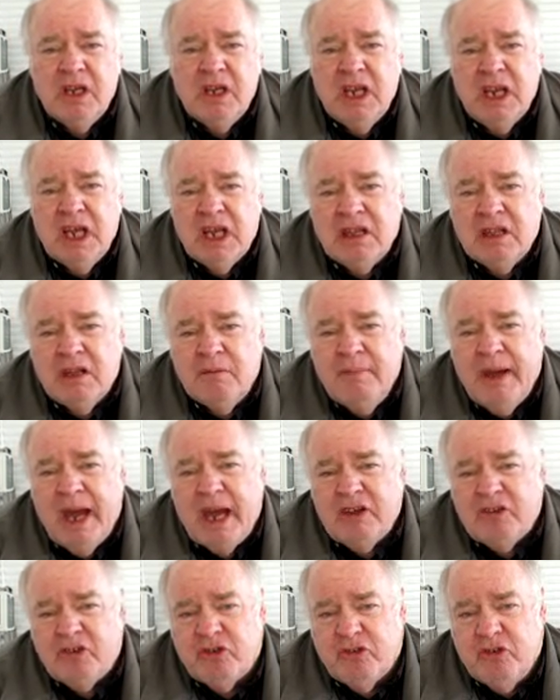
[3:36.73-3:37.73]
to get the
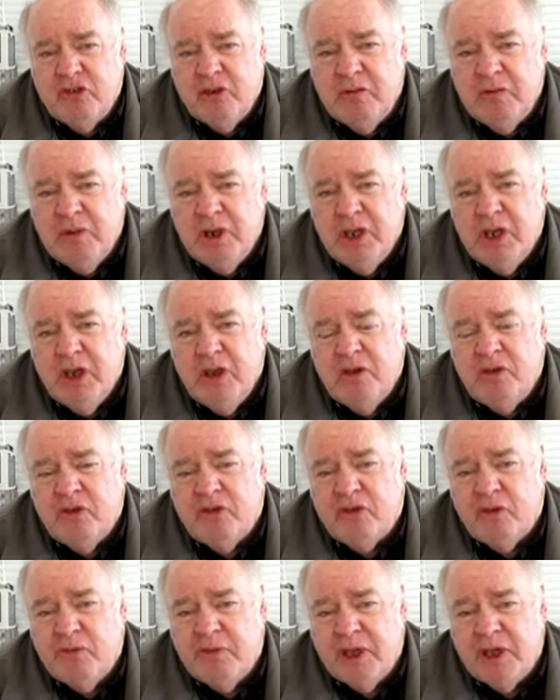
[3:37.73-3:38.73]
magistrate recused
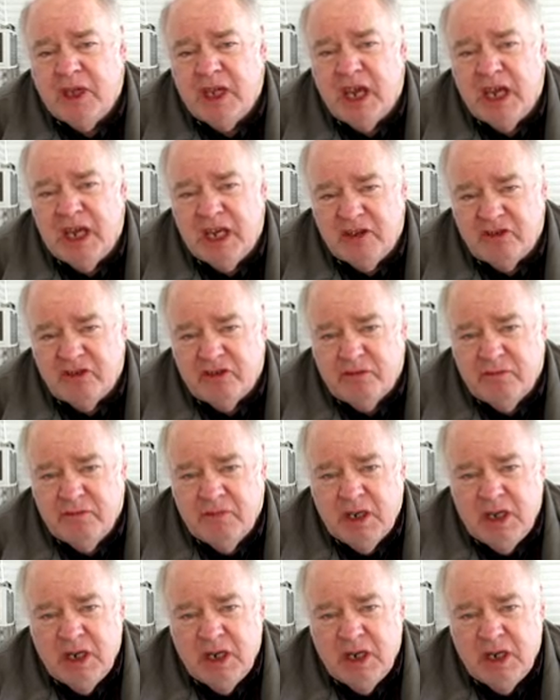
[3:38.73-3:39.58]
from the case.